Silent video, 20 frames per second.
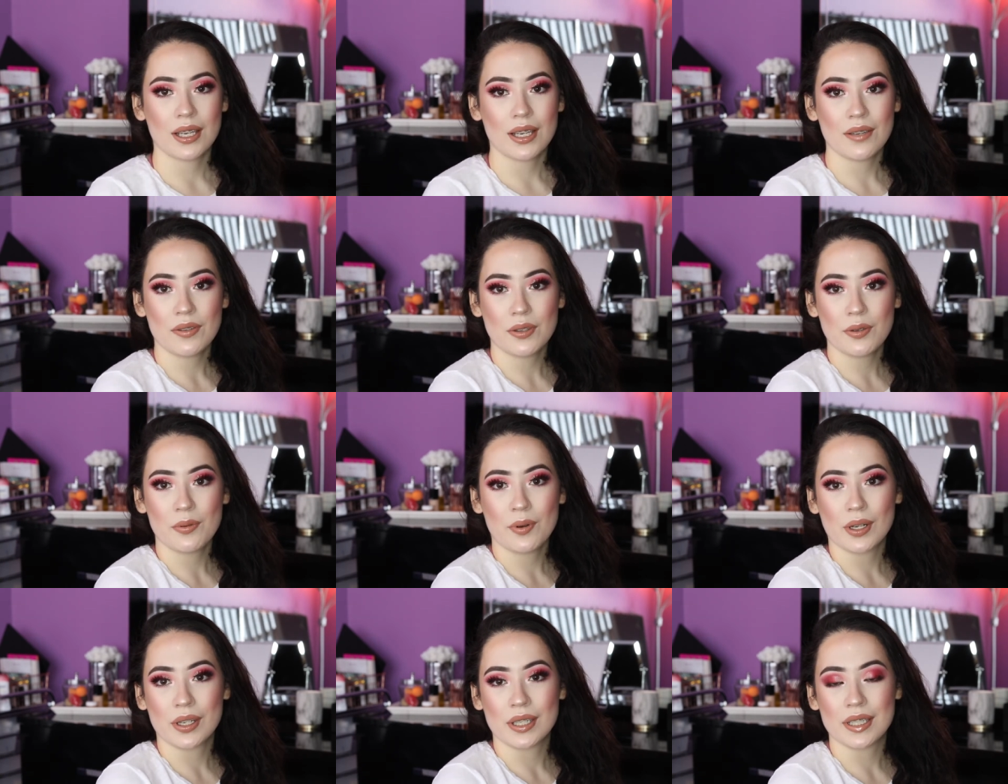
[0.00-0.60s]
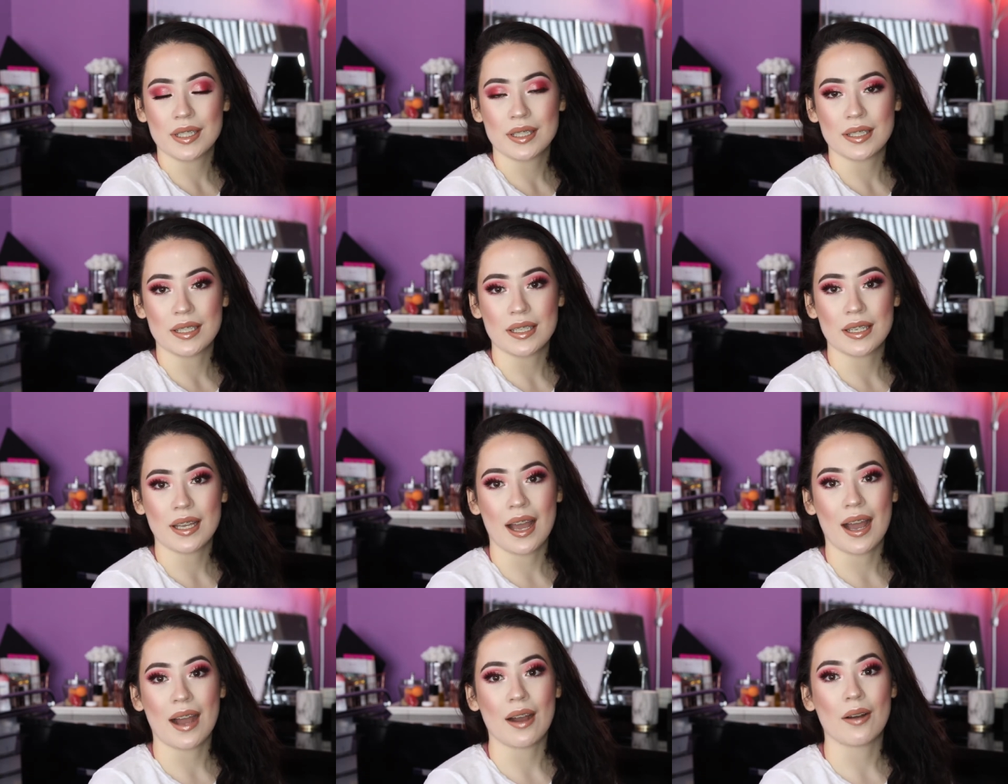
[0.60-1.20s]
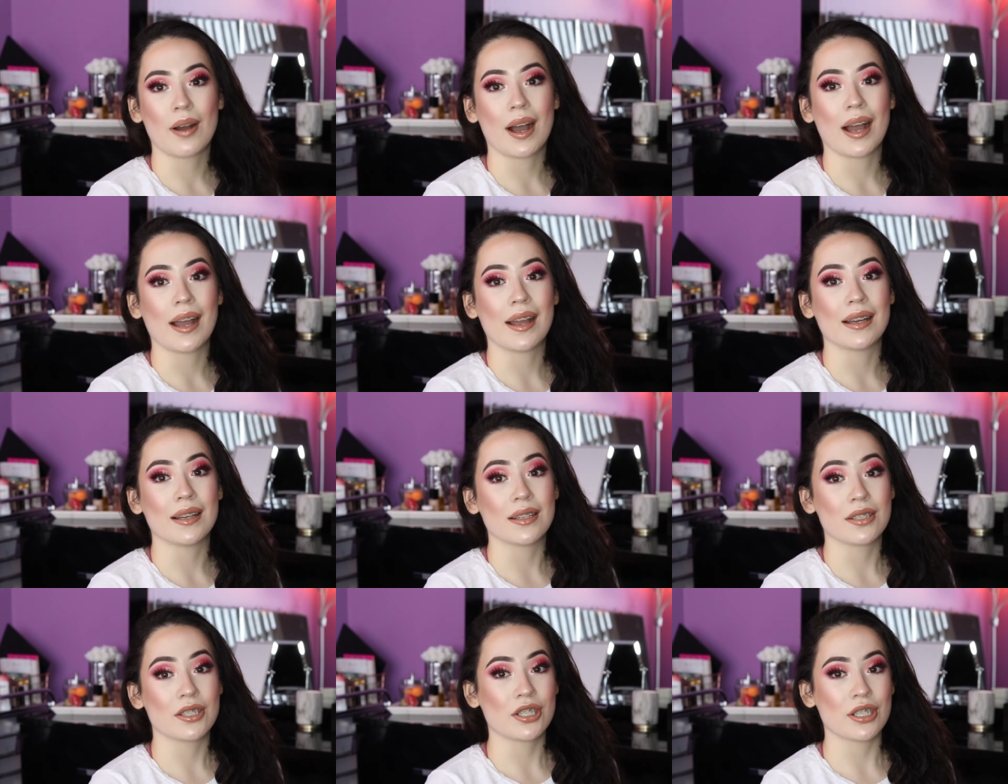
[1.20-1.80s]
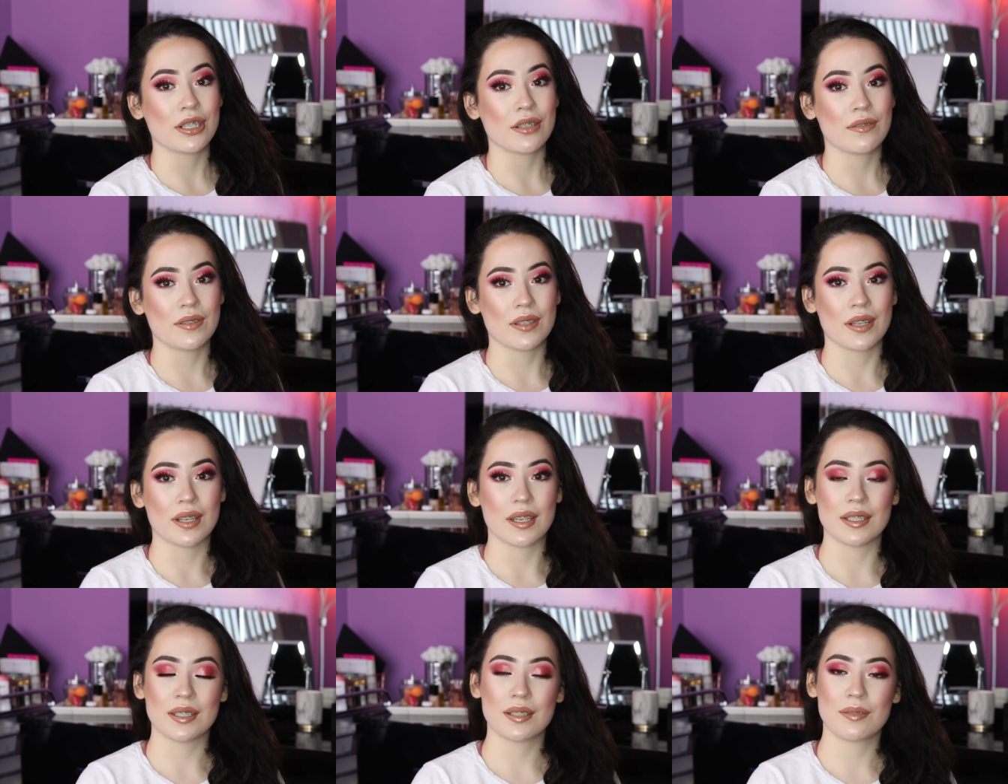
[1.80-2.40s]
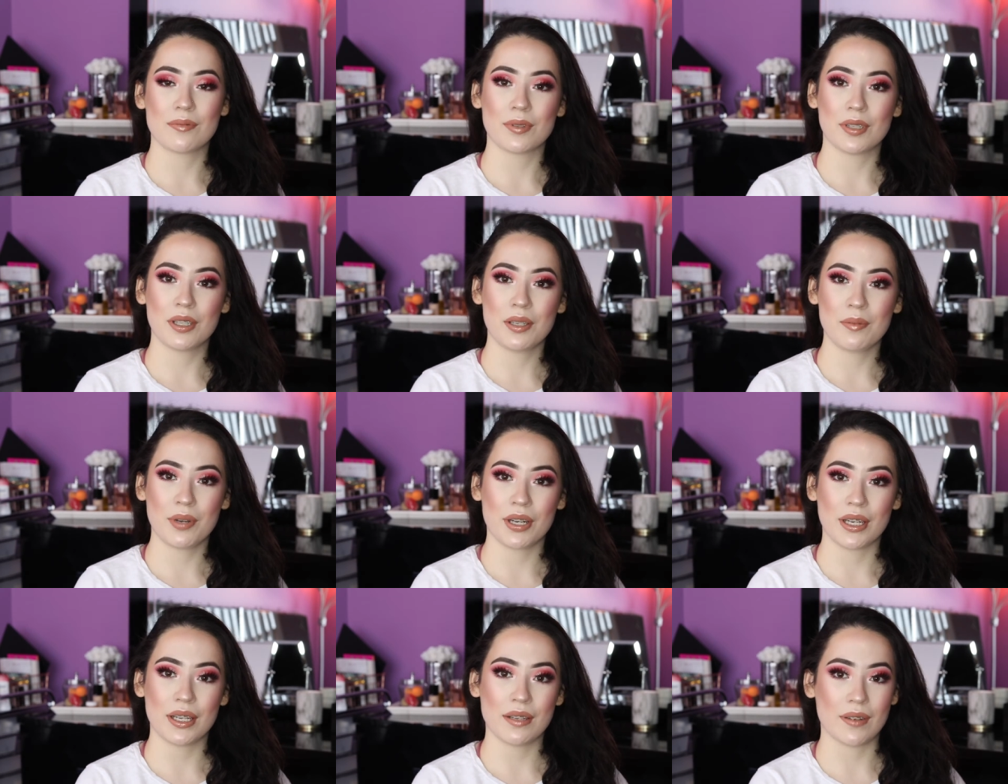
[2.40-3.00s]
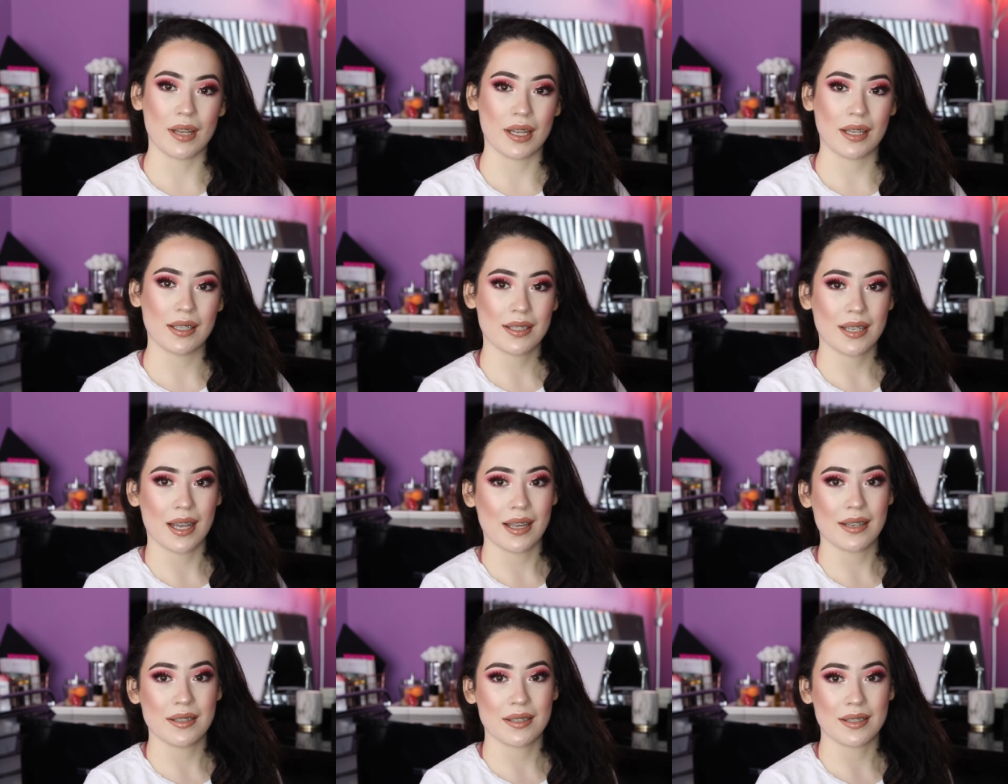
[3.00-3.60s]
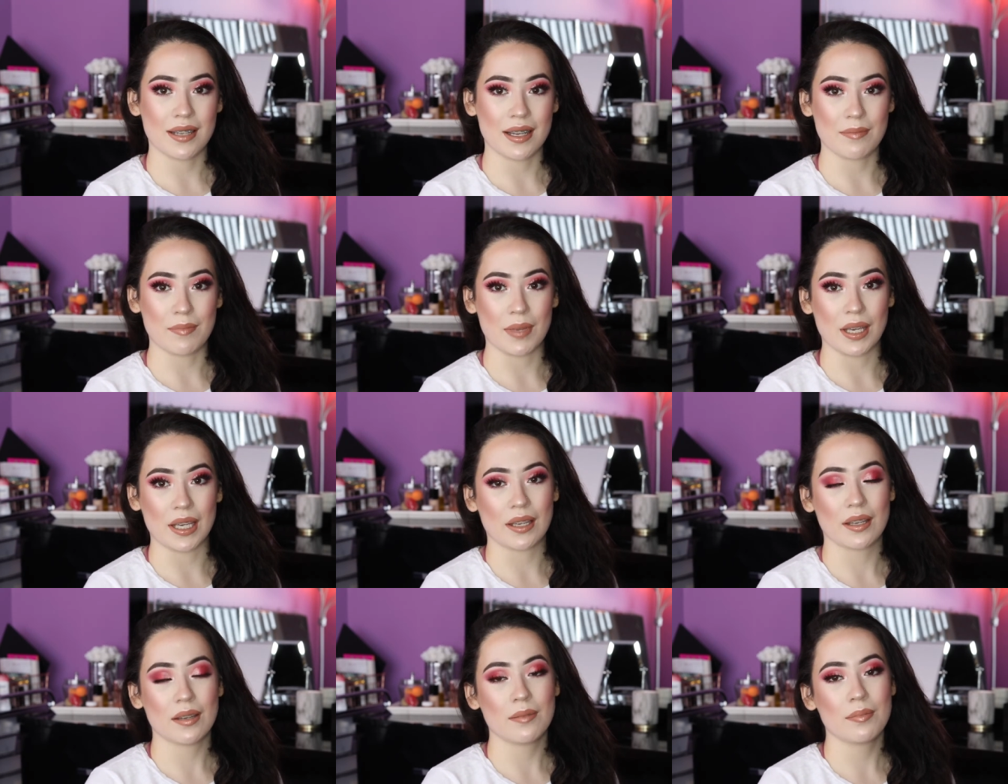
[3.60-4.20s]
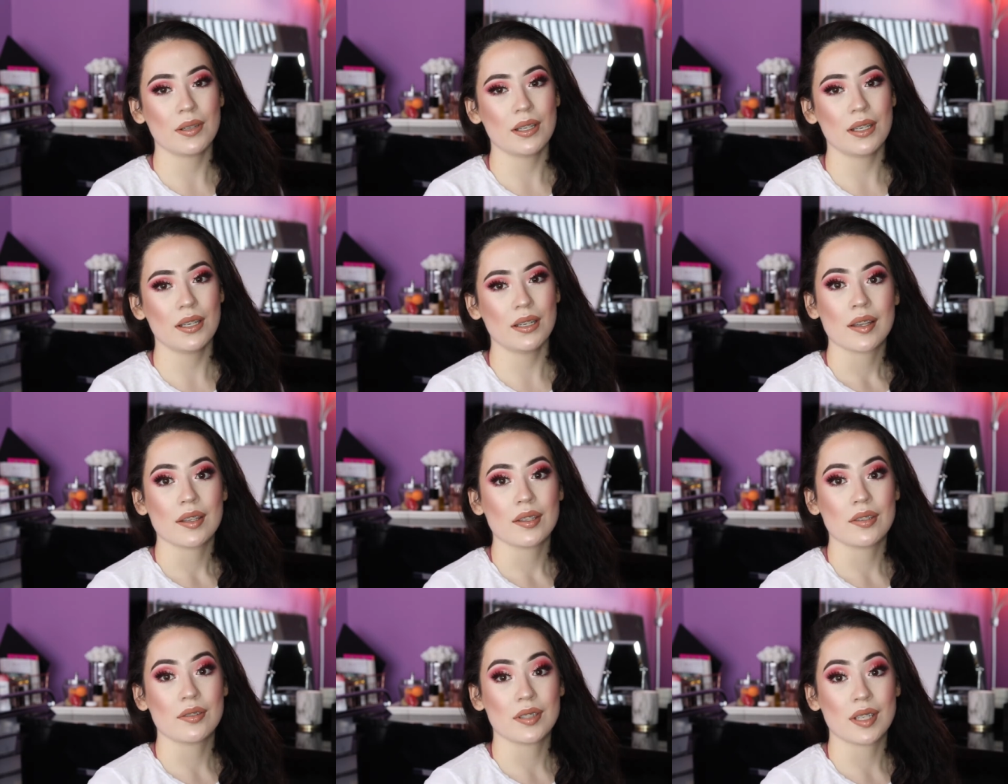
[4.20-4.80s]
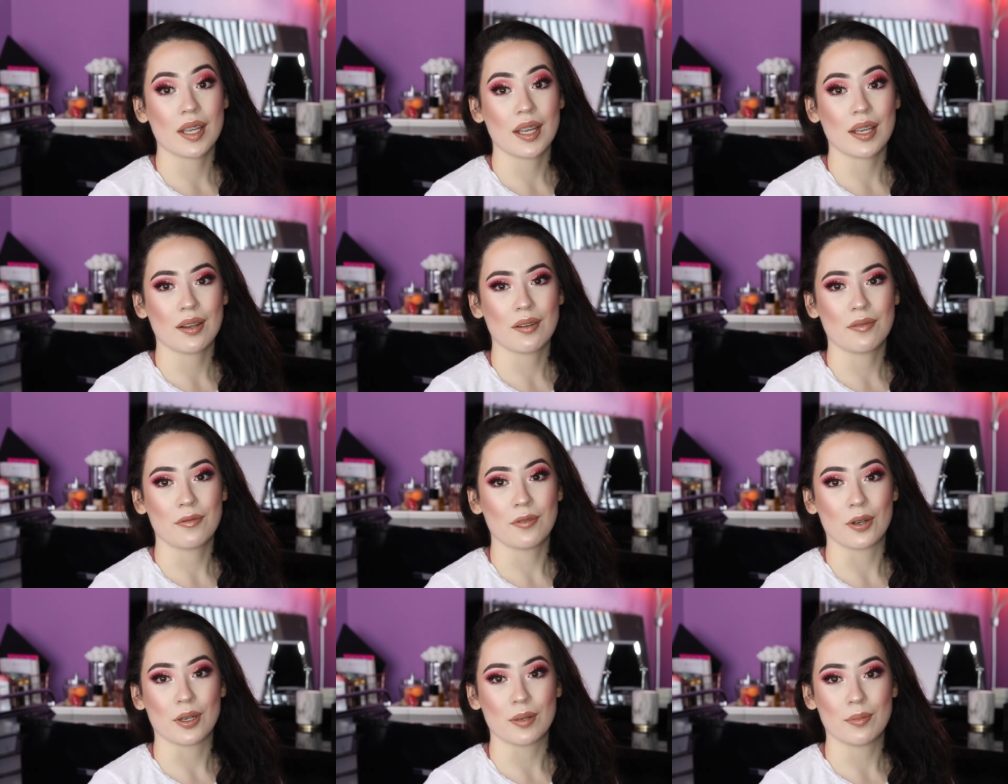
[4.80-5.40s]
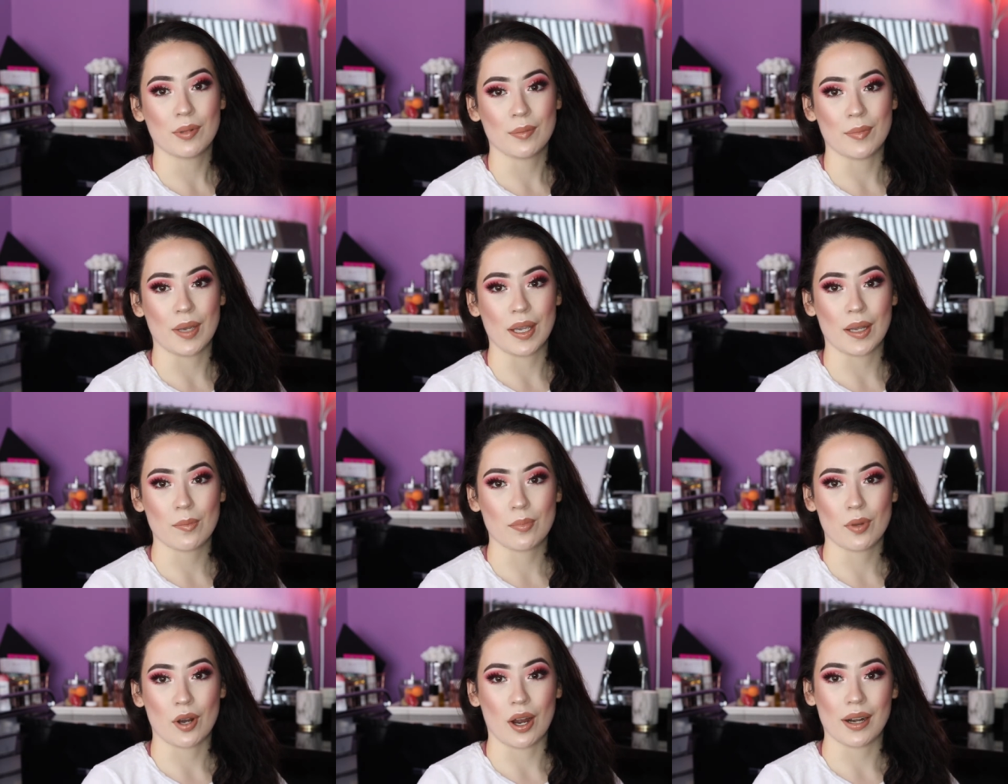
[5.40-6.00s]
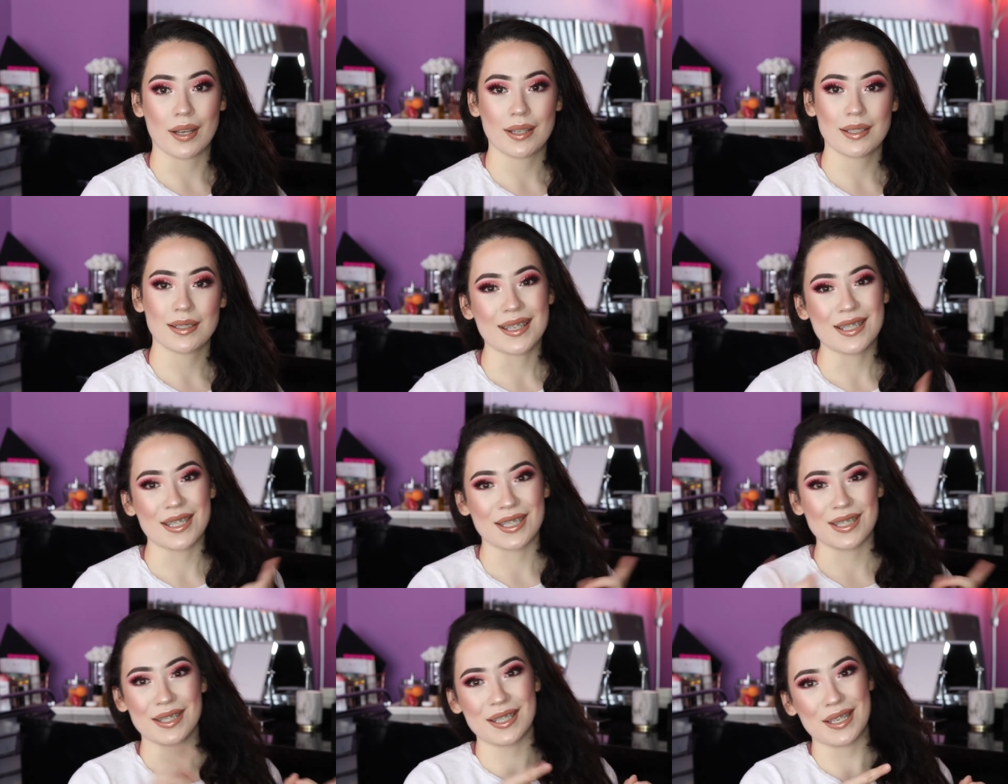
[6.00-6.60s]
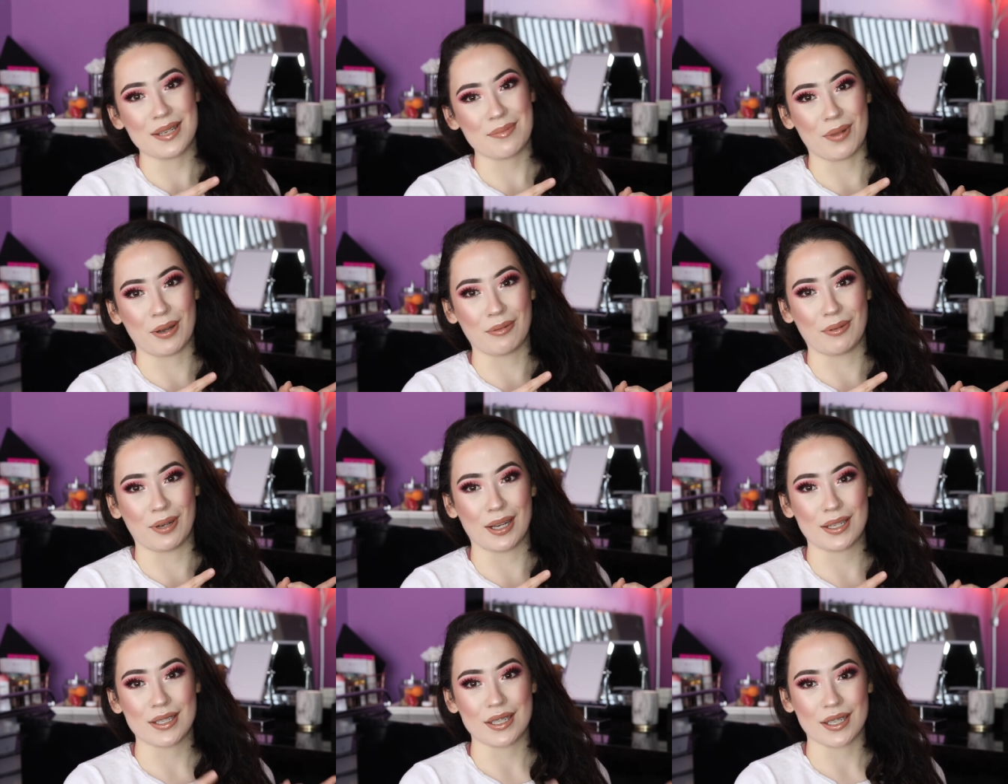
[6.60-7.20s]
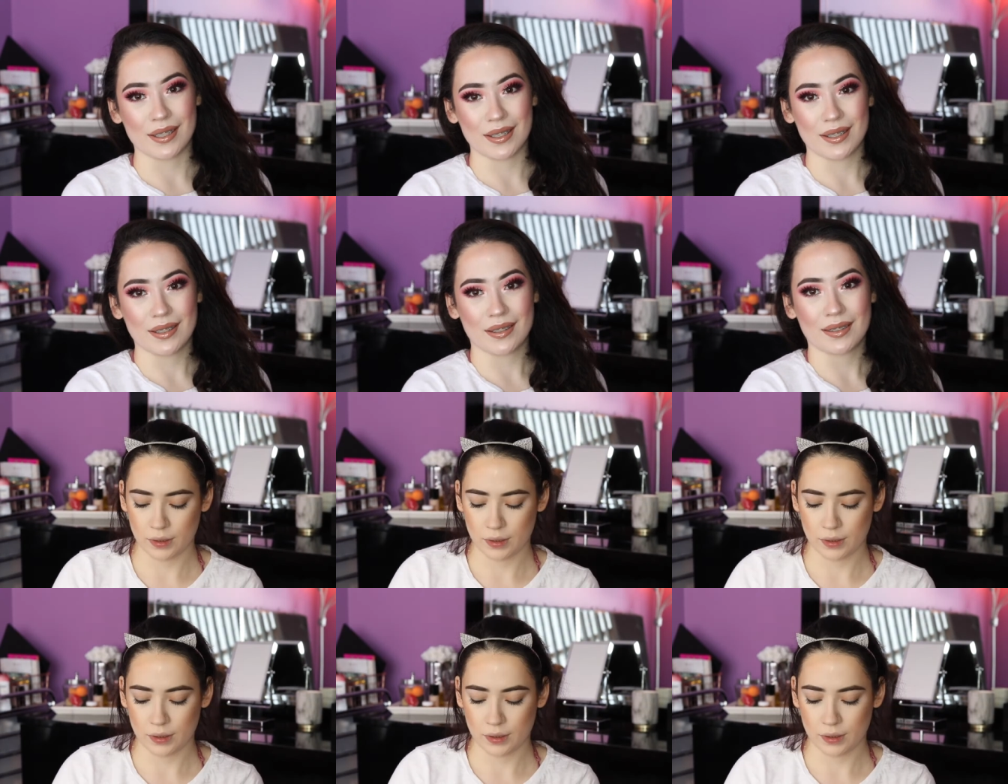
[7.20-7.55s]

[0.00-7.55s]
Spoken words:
if you want to see how I achieved this really pretty Valentine's Day makeup look using affordable makeup products, then just keep on watching.